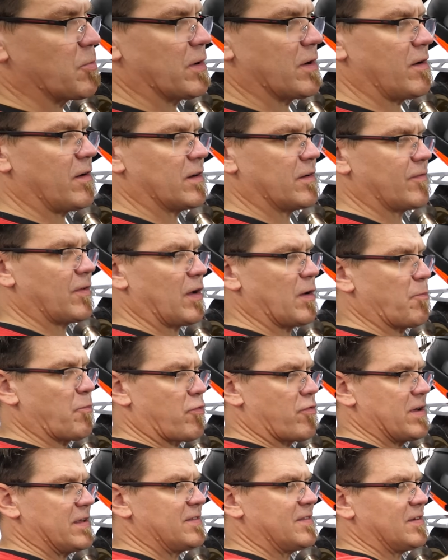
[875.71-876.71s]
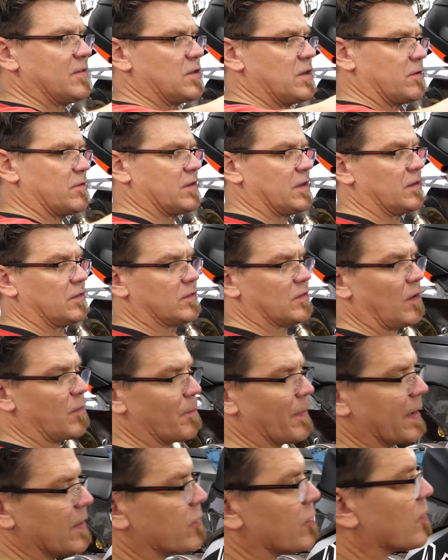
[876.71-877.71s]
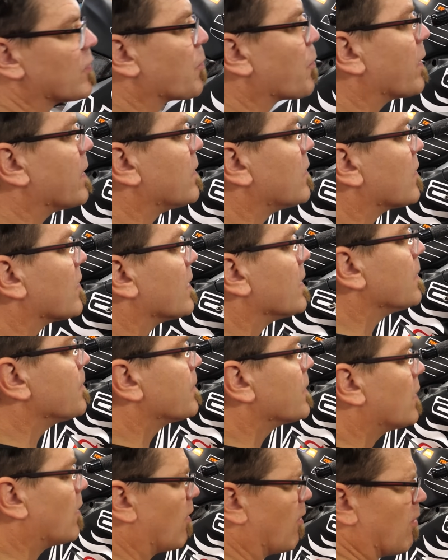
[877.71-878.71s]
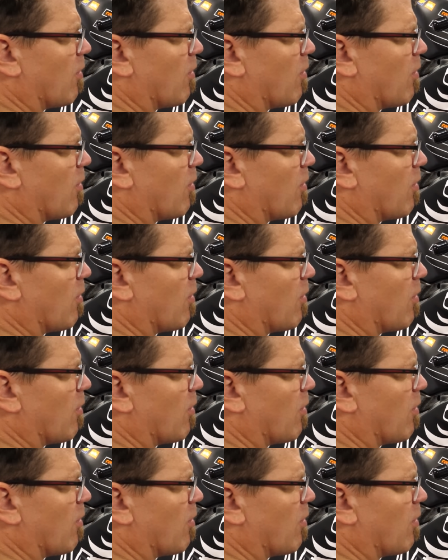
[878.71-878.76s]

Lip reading: were kind of like printed using a dot matrix printer, or,